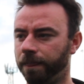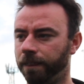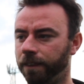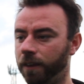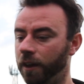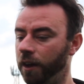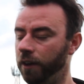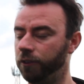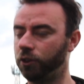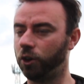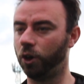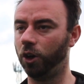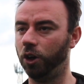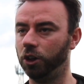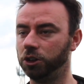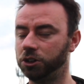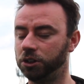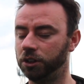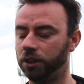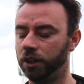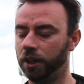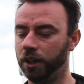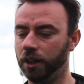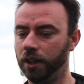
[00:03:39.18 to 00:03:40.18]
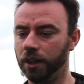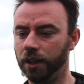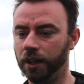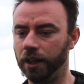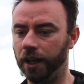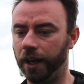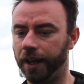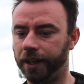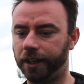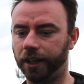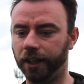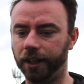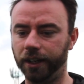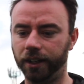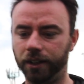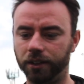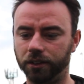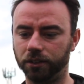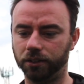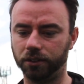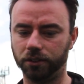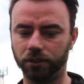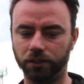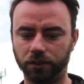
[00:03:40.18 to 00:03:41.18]
Yeah, of course, and
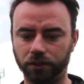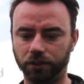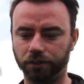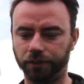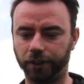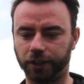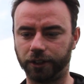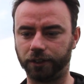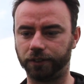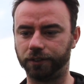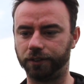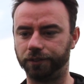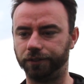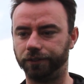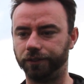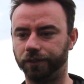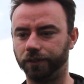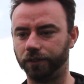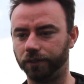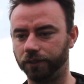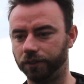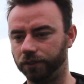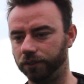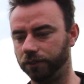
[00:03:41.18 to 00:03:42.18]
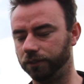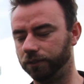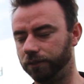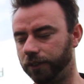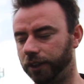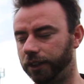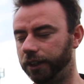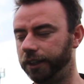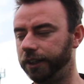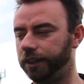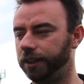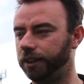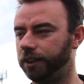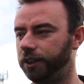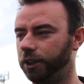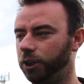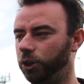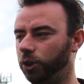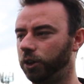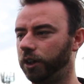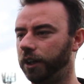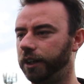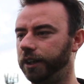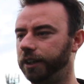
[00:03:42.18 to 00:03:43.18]
again, the league, you
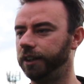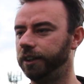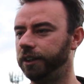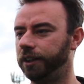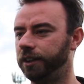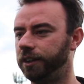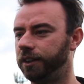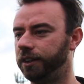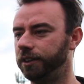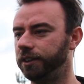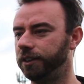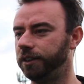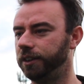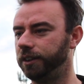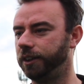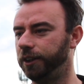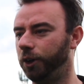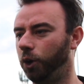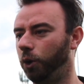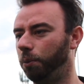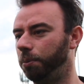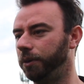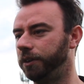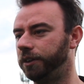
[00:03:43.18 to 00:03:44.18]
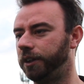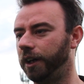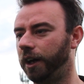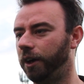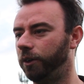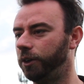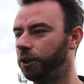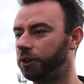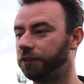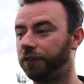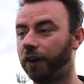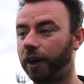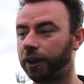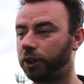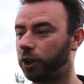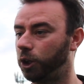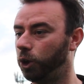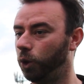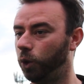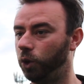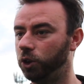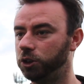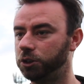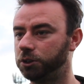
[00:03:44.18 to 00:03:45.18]
look at it and you're up and down, it's that
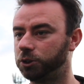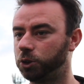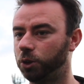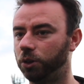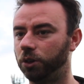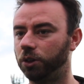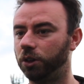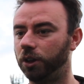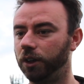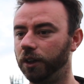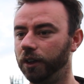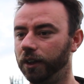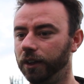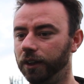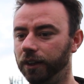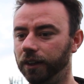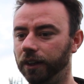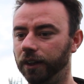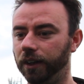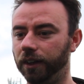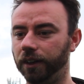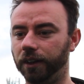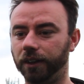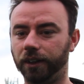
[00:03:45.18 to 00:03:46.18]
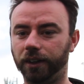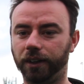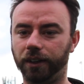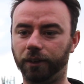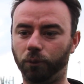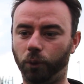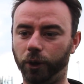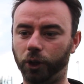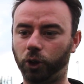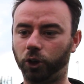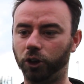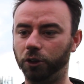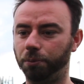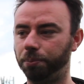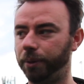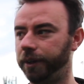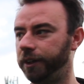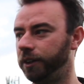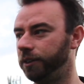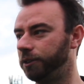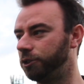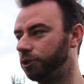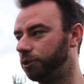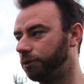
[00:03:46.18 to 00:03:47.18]
close, so we could have
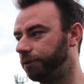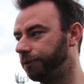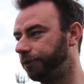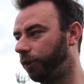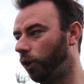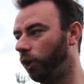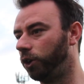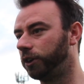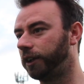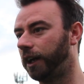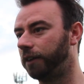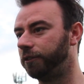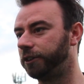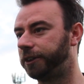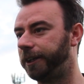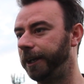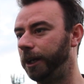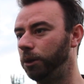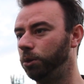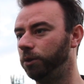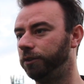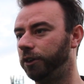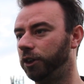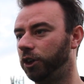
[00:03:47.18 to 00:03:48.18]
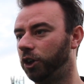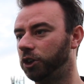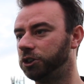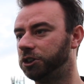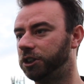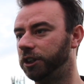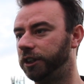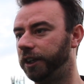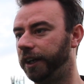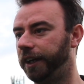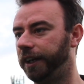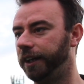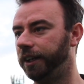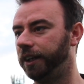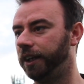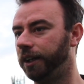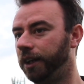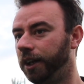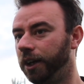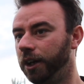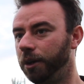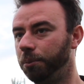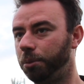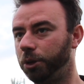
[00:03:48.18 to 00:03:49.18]
been falling down the table, but lost
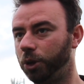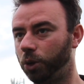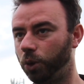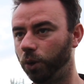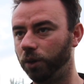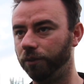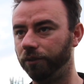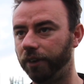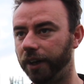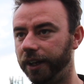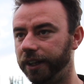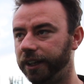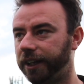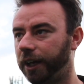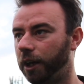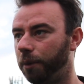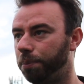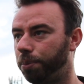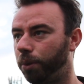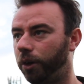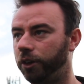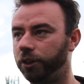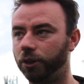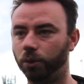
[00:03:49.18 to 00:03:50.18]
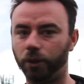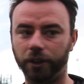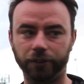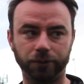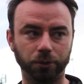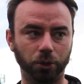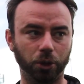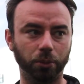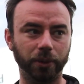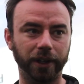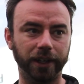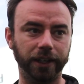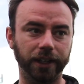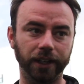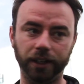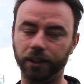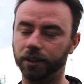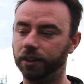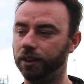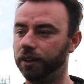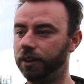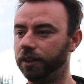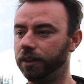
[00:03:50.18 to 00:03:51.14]
today, but you're going there, you get a point away from home here.